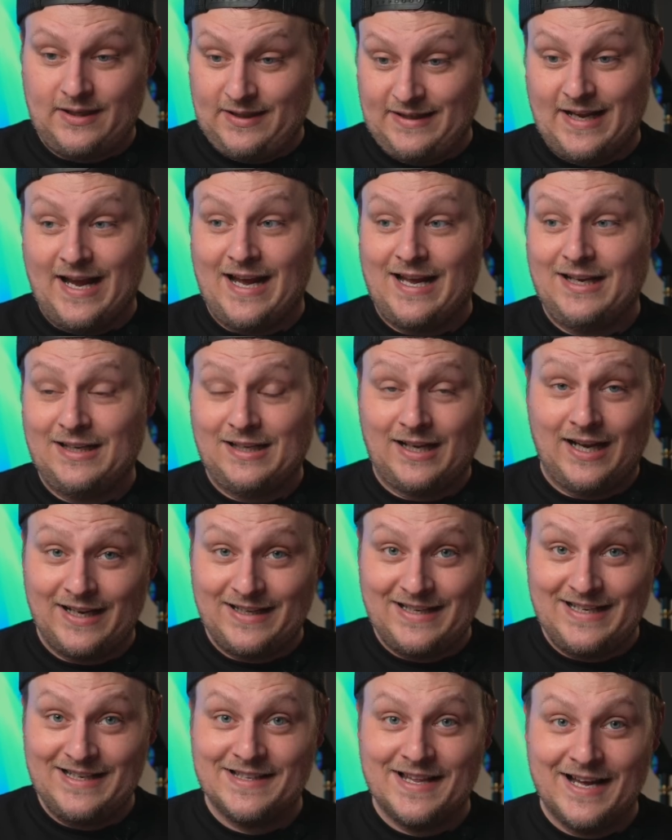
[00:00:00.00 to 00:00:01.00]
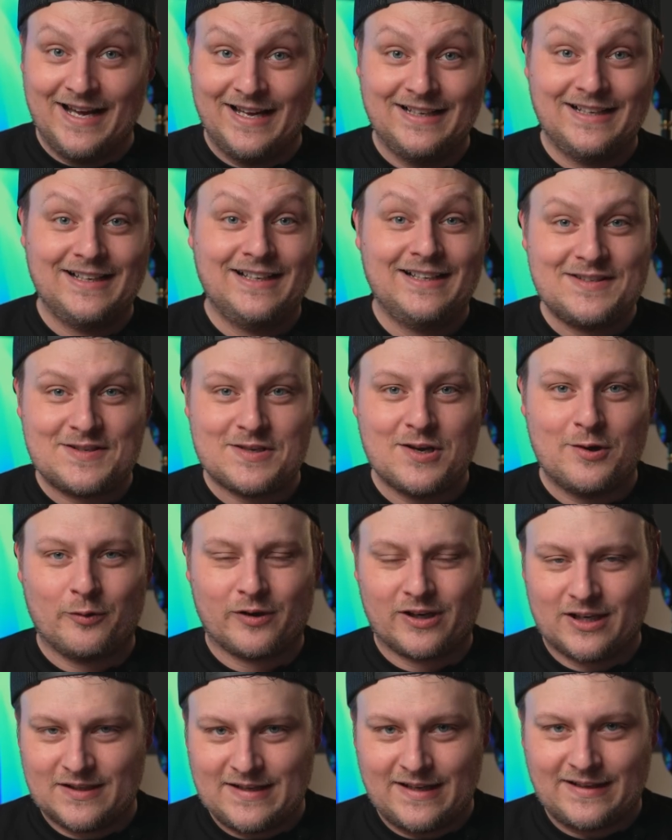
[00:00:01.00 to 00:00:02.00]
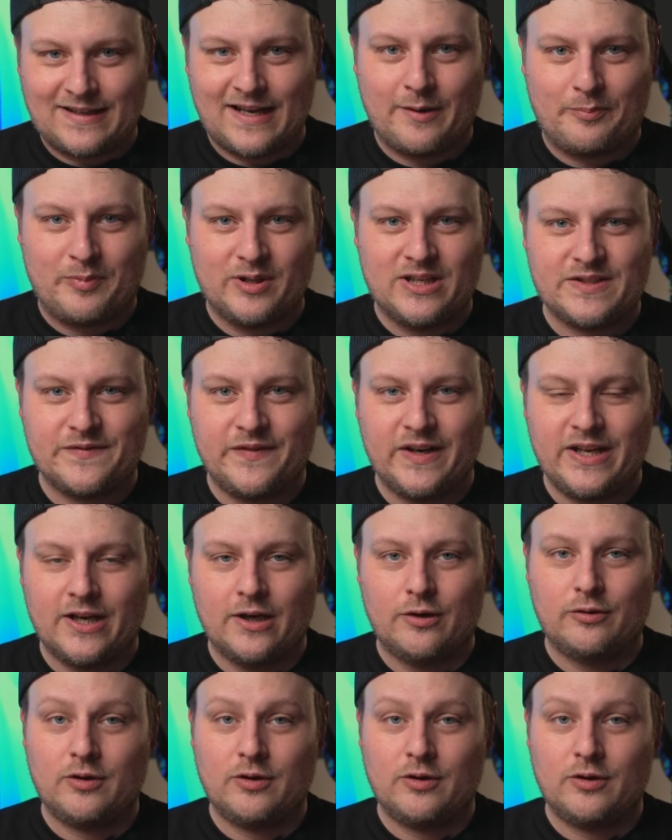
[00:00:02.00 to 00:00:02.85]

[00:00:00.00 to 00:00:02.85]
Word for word: yeah, I need that. So we're gonna set that up in this video.